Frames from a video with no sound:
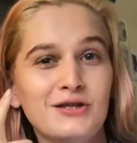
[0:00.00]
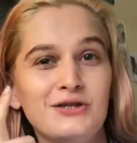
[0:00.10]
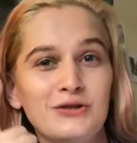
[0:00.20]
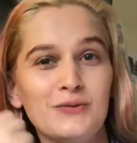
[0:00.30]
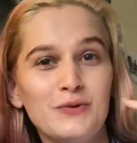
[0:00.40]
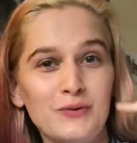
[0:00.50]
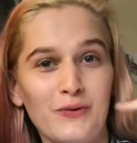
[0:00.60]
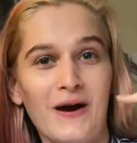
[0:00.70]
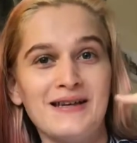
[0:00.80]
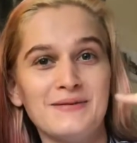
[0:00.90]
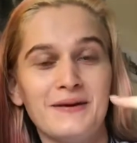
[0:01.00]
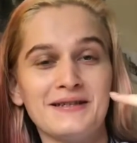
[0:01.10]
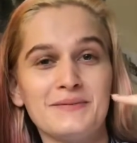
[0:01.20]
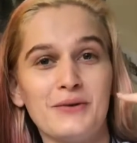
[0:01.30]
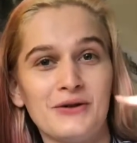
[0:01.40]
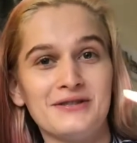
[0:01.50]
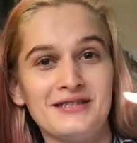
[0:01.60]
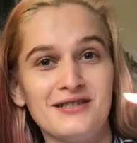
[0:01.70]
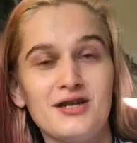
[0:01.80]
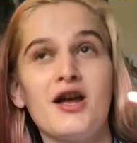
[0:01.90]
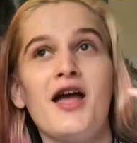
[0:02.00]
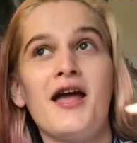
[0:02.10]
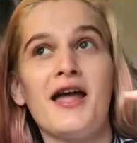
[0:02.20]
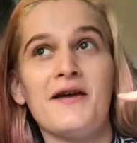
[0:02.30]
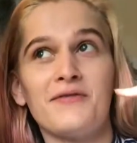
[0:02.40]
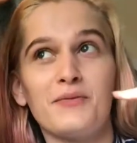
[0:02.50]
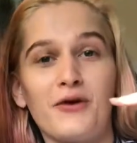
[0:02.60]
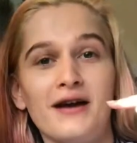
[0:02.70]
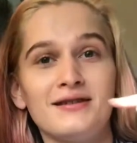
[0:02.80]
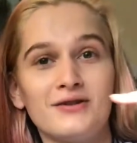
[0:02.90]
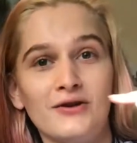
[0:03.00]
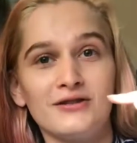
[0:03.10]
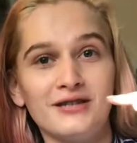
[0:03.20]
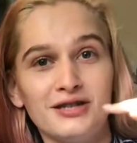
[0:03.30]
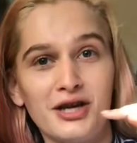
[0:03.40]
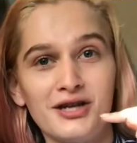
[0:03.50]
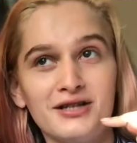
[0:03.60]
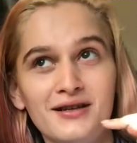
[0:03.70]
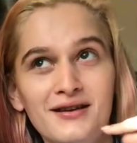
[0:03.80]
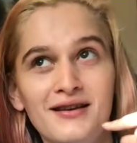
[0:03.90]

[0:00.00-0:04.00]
do your price plus postage if the price is constantly changing.